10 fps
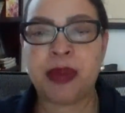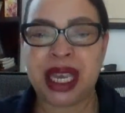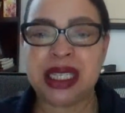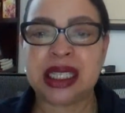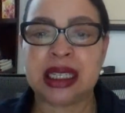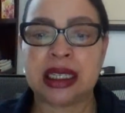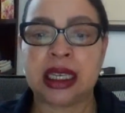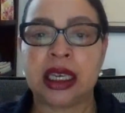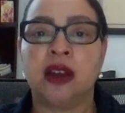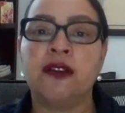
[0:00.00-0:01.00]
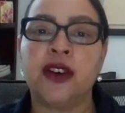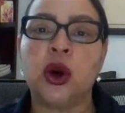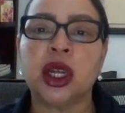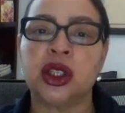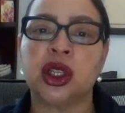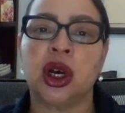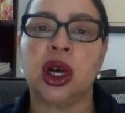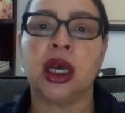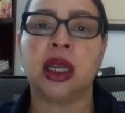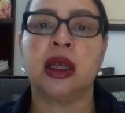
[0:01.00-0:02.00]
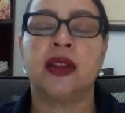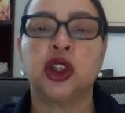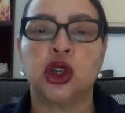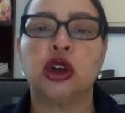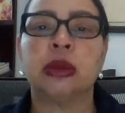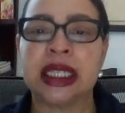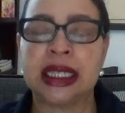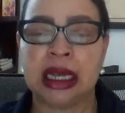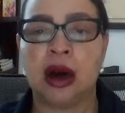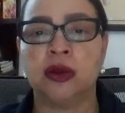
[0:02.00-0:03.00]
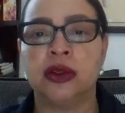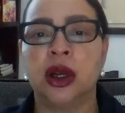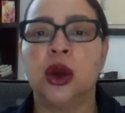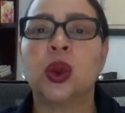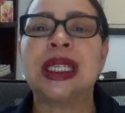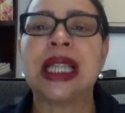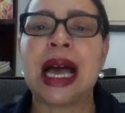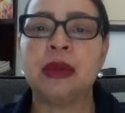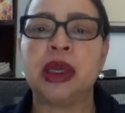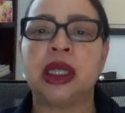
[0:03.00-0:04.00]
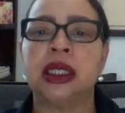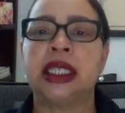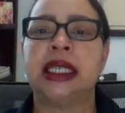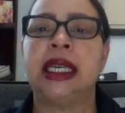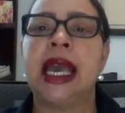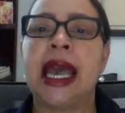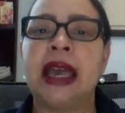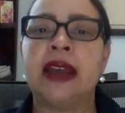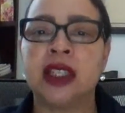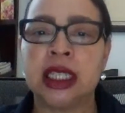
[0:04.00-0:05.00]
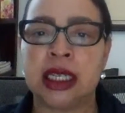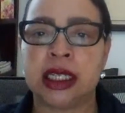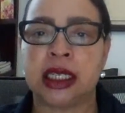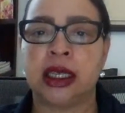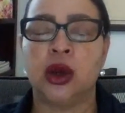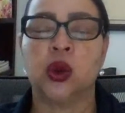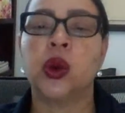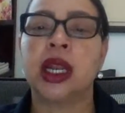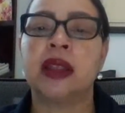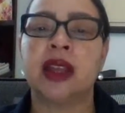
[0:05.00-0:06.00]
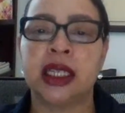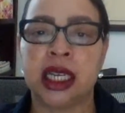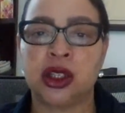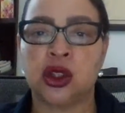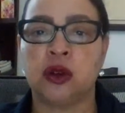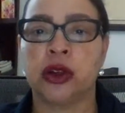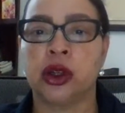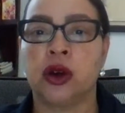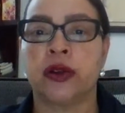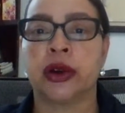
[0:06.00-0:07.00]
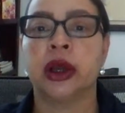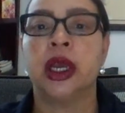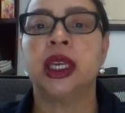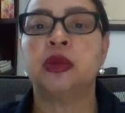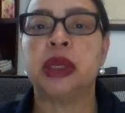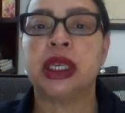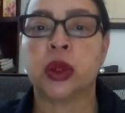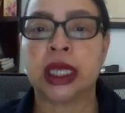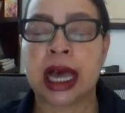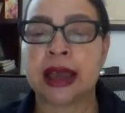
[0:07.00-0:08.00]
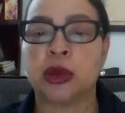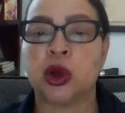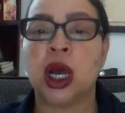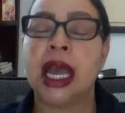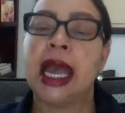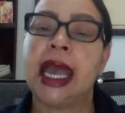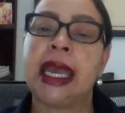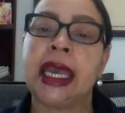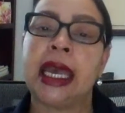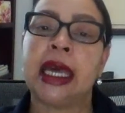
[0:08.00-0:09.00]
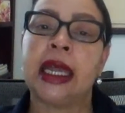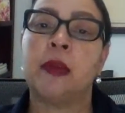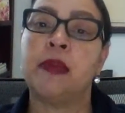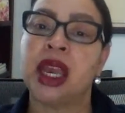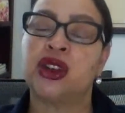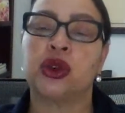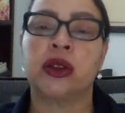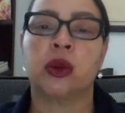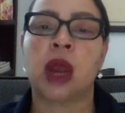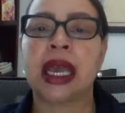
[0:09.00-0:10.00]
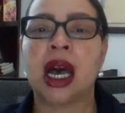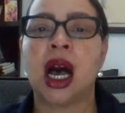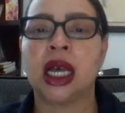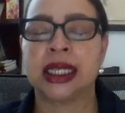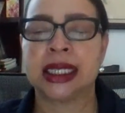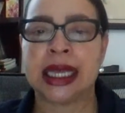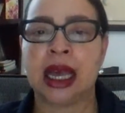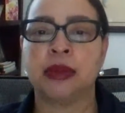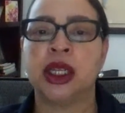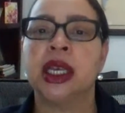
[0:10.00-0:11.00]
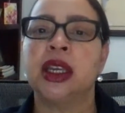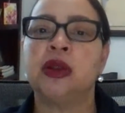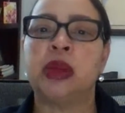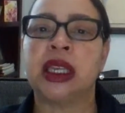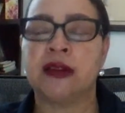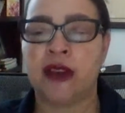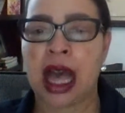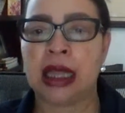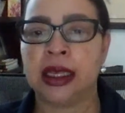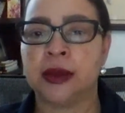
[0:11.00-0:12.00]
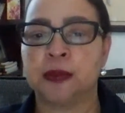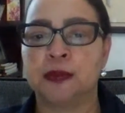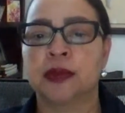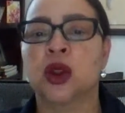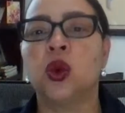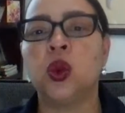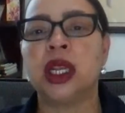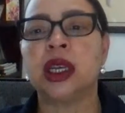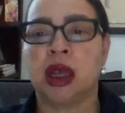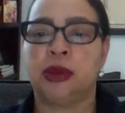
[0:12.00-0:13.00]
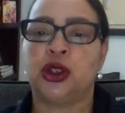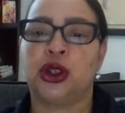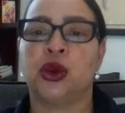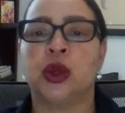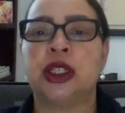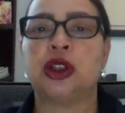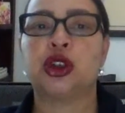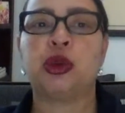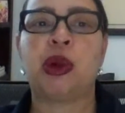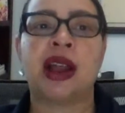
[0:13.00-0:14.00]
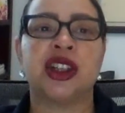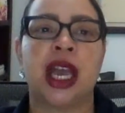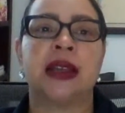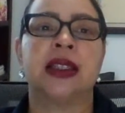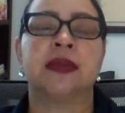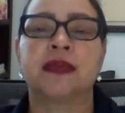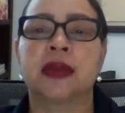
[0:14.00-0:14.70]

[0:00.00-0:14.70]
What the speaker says: Basically, focus on the term itself, reliability and validity, running the test over and over, it being reliable, and measuring the right concept, it being valid, when it comes to your research project.